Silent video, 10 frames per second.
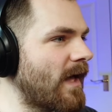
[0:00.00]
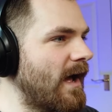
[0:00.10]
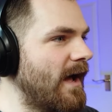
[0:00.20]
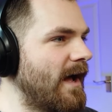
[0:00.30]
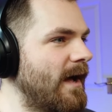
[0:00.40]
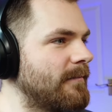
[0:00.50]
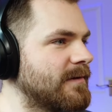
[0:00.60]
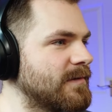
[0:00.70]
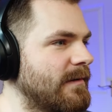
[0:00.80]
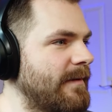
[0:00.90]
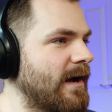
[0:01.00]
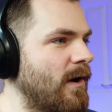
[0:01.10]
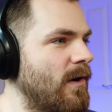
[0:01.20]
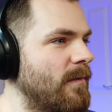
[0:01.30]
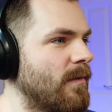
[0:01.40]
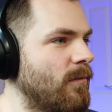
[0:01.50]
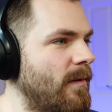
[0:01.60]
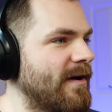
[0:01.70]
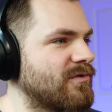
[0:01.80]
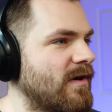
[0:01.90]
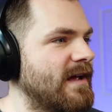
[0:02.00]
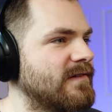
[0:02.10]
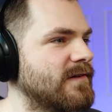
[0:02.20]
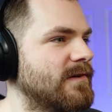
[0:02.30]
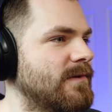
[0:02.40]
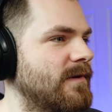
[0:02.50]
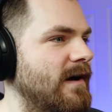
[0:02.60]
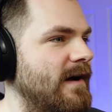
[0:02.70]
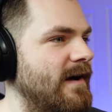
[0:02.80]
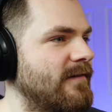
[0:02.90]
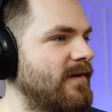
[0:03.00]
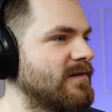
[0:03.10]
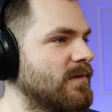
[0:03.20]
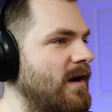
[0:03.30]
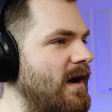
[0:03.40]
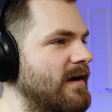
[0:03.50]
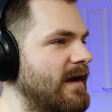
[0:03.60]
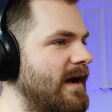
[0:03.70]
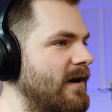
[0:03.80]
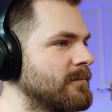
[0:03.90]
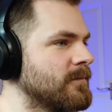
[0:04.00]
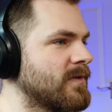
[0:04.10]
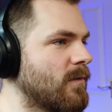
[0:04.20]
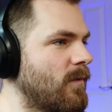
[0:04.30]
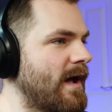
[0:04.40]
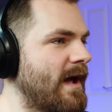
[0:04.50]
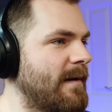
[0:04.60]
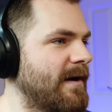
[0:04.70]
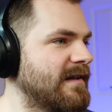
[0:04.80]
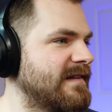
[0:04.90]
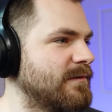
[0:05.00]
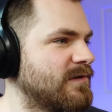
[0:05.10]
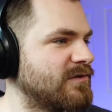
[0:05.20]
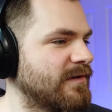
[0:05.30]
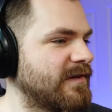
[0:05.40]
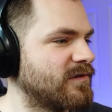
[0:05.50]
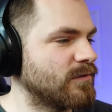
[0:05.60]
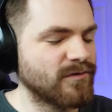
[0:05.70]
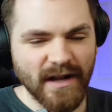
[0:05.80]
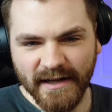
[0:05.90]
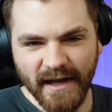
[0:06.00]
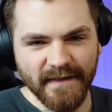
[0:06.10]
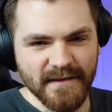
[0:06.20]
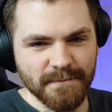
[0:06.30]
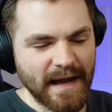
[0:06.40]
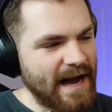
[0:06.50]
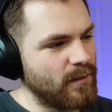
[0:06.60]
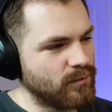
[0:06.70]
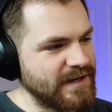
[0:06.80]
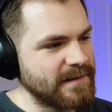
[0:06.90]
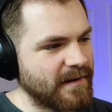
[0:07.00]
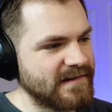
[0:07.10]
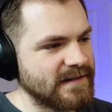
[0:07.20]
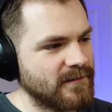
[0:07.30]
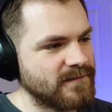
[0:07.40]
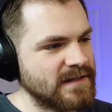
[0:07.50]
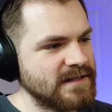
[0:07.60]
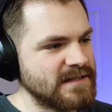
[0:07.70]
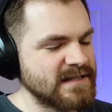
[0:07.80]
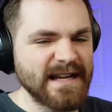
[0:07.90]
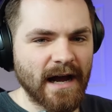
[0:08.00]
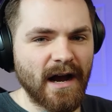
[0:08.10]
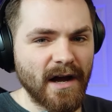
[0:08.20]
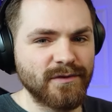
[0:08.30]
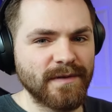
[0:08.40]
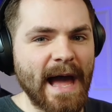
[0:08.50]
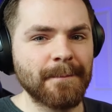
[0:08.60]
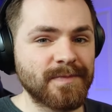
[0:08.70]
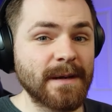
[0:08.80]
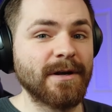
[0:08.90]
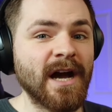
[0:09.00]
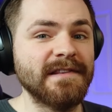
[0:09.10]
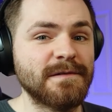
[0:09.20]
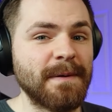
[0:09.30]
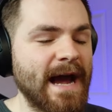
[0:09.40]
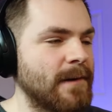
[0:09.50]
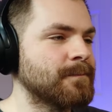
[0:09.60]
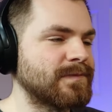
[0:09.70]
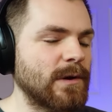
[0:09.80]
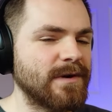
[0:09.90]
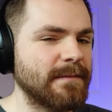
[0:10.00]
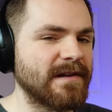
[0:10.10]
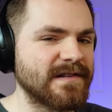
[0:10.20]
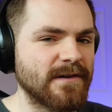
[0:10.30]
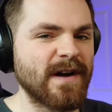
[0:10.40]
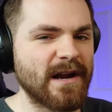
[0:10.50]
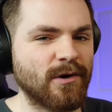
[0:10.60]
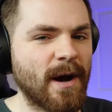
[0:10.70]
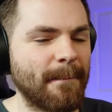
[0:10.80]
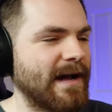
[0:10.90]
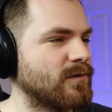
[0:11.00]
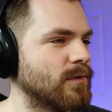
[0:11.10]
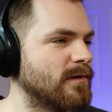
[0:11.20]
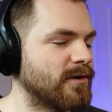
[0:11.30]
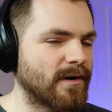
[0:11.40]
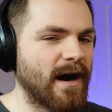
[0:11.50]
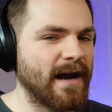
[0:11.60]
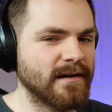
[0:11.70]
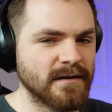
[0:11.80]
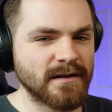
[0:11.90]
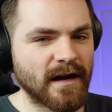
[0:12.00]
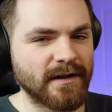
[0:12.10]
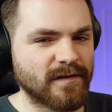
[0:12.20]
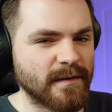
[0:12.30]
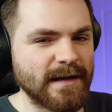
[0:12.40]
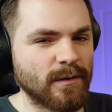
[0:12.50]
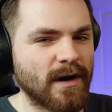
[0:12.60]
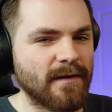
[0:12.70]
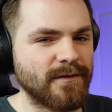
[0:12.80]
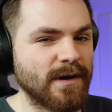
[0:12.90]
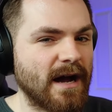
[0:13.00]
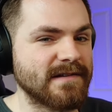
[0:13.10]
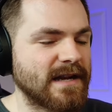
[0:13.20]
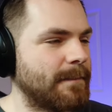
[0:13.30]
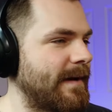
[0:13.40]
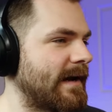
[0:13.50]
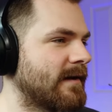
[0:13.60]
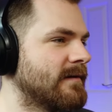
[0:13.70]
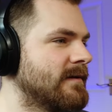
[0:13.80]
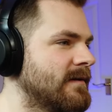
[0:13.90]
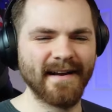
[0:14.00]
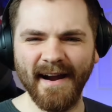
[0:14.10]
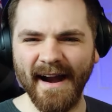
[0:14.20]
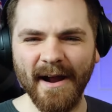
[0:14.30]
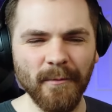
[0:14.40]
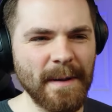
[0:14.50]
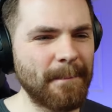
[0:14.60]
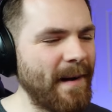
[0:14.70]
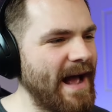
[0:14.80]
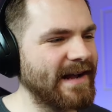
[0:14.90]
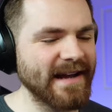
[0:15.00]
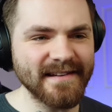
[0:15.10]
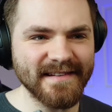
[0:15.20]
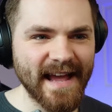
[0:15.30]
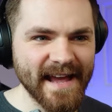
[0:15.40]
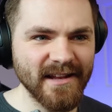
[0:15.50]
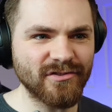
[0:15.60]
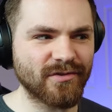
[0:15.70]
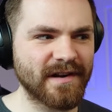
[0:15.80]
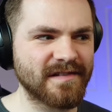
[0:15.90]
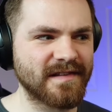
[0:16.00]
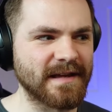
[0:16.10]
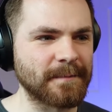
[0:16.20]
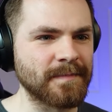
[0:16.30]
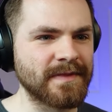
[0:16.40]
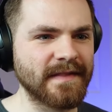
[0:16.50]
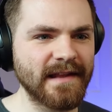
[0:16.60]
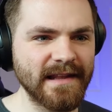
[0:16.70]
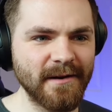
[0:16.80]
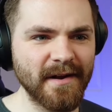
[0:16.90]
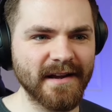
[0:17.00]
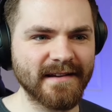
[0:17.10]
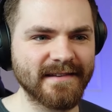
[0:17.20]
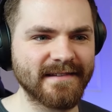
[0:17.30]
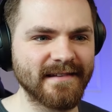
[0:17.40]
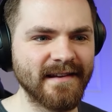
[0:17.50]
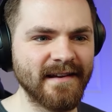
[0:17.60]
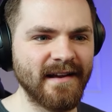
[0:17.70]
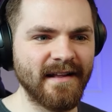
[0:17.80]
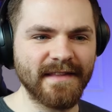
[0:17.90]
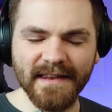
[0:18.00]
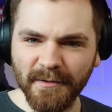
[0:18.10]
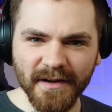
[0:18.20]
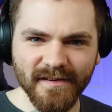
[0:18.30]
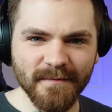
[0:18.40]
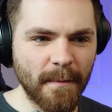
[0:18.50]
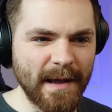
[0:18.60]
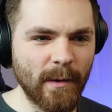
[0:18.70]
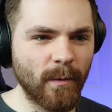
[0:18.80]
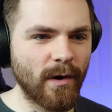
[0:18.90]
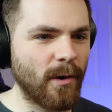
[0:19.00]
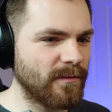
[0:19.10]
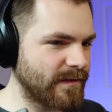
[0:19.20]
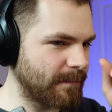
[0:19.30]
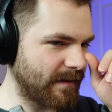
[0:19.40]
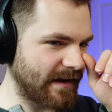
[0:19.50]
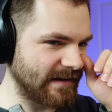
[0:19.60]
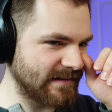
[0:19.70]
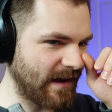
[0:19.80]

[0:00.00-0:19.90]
I'm coming back home. What am I trying to find so hard now? Where am I continuously drifting to? Should I cut this bit out, read it myself? Yeah, I'll do that. I'm going to cut this bit out. I'll read it myself and I'll come back to all of you. All right. All right. It's going to be a little cut for you guys and then I'm back. All right. We're back. It's interesting. The lyrics seem a bit all over the place.